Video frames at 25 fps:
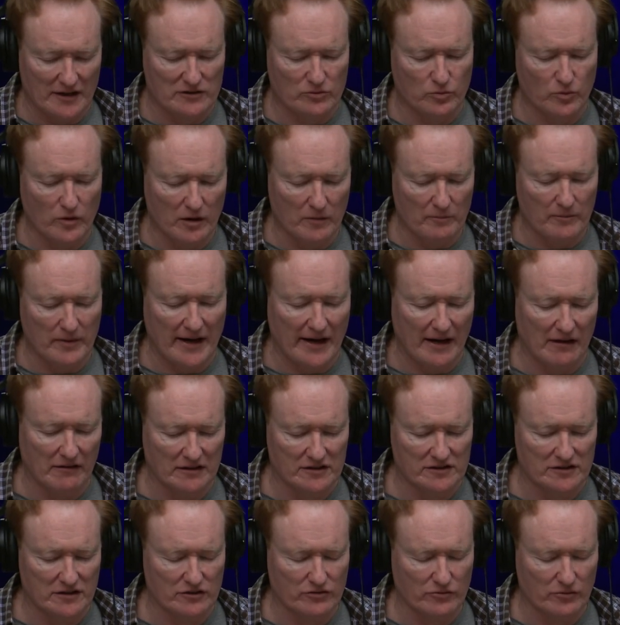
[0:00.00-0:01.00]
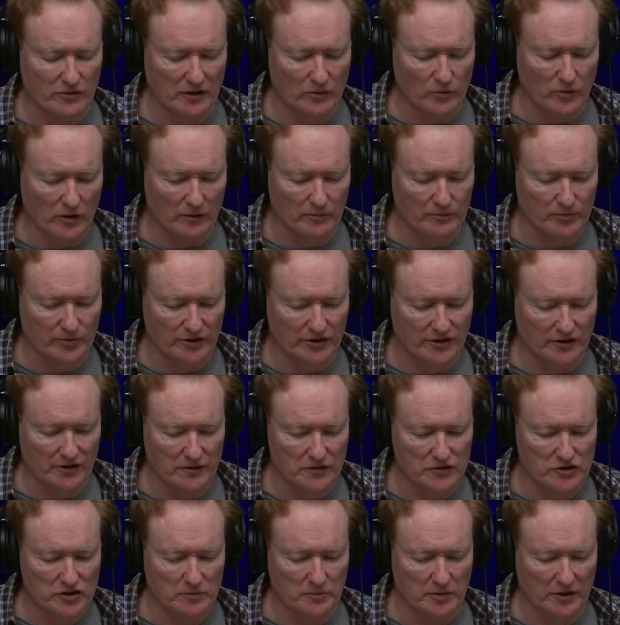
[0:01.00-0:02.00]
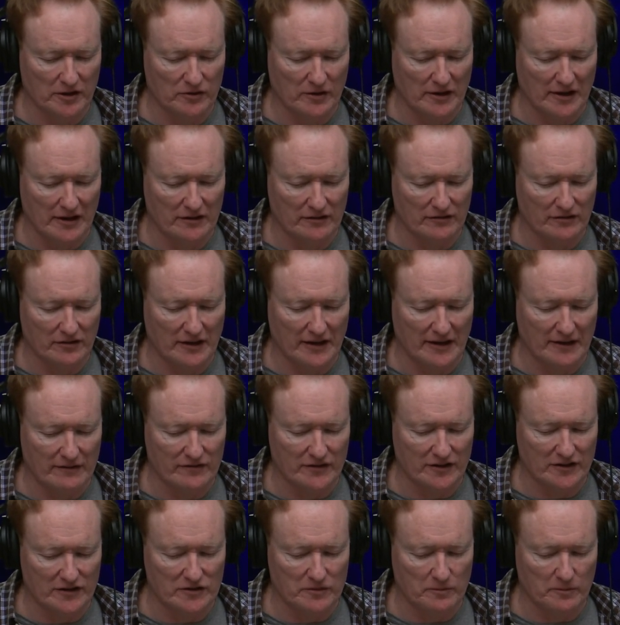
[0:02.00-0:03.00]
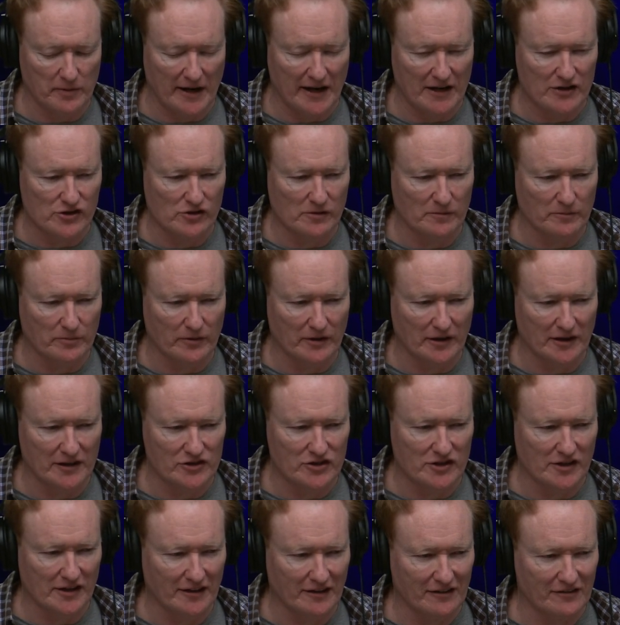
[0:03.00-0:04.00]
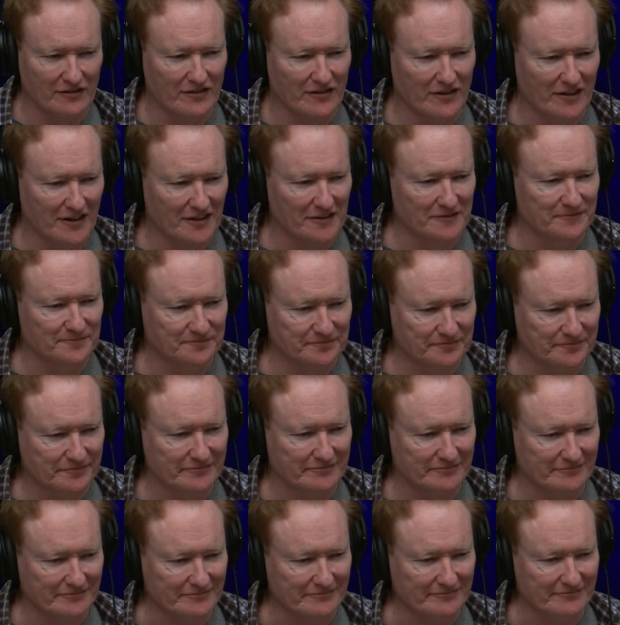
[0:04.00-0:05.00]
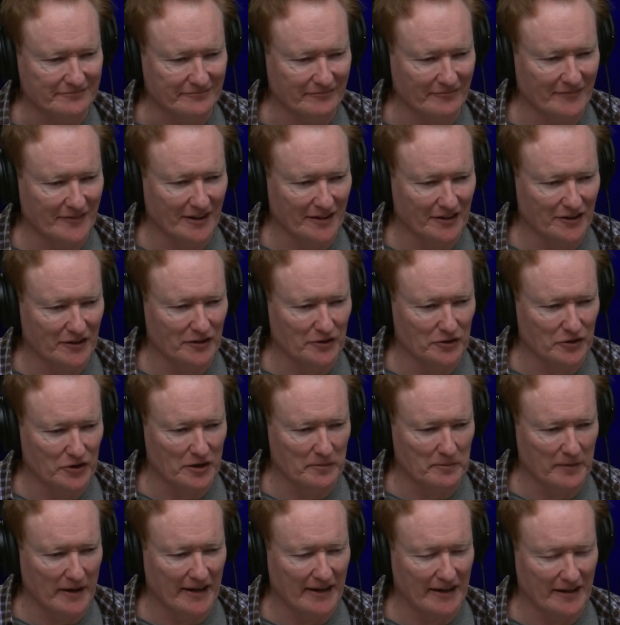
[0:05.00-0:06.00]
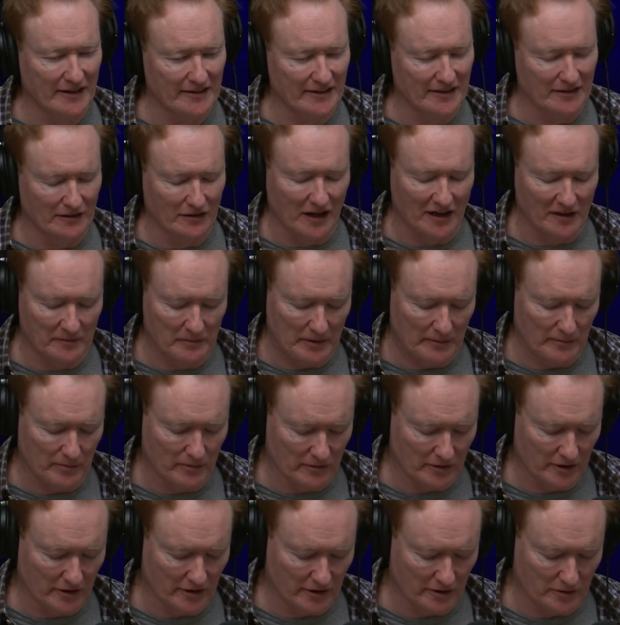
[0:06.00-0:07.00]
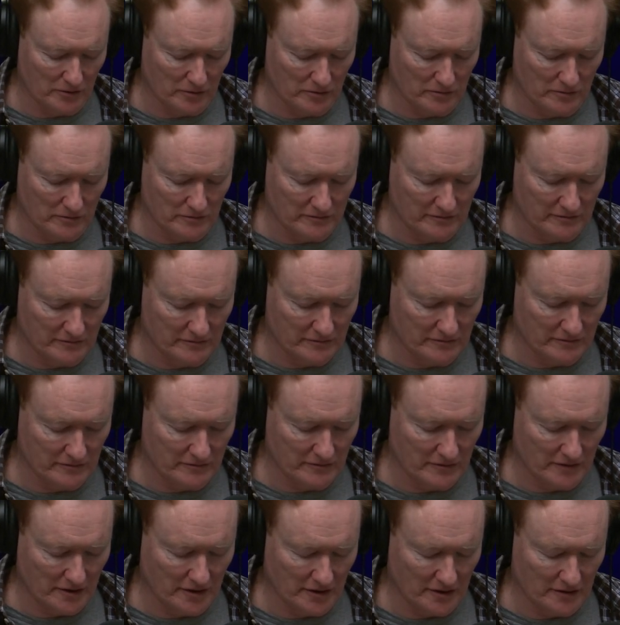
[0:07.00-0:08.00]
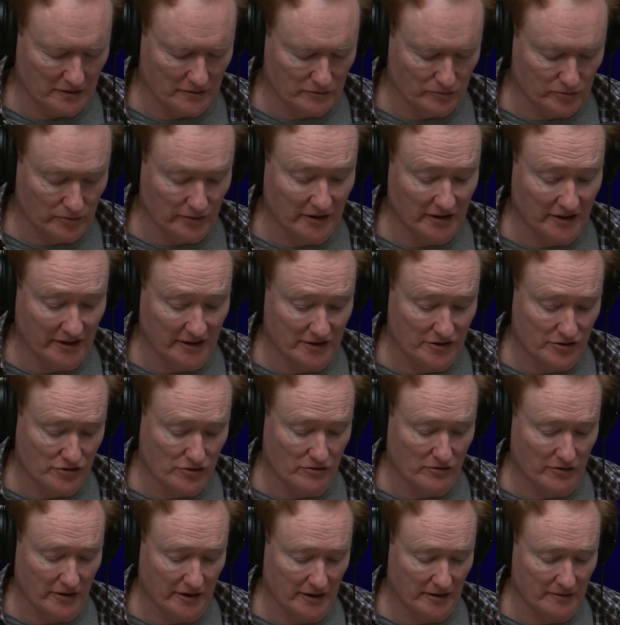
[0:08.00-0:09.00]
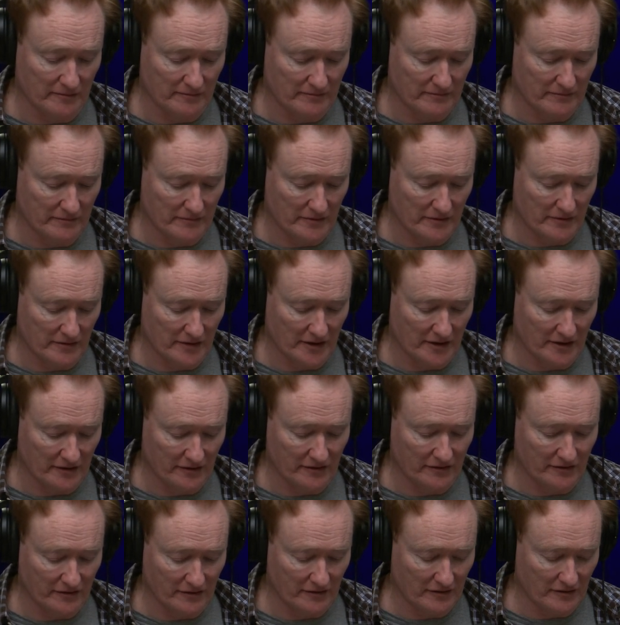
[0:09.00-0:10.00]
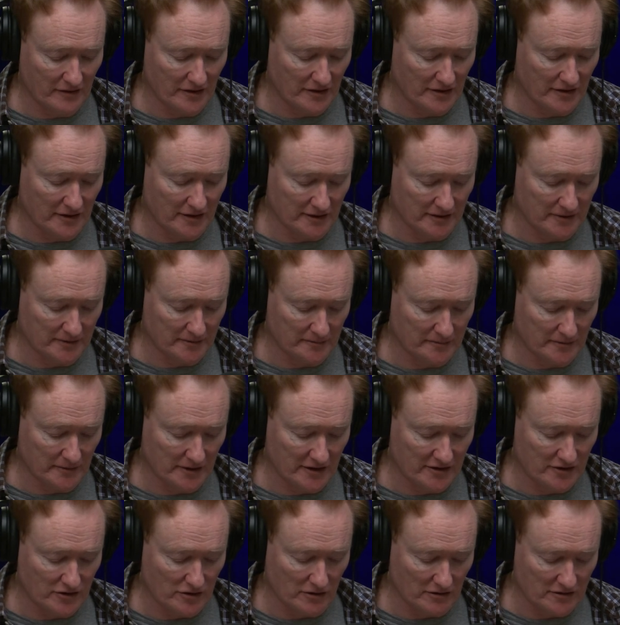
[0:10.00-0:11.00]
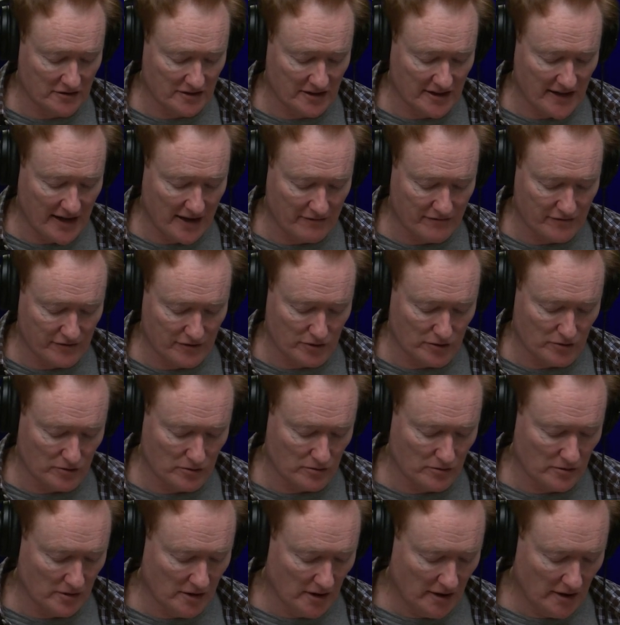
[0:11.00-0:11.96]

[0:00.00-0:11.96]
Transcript: well balanced, it's really well produced, but you get to have these passion projects that you know you can make, and I think a lot of people are going to uh, really enjoy this. Um, it's called Snafu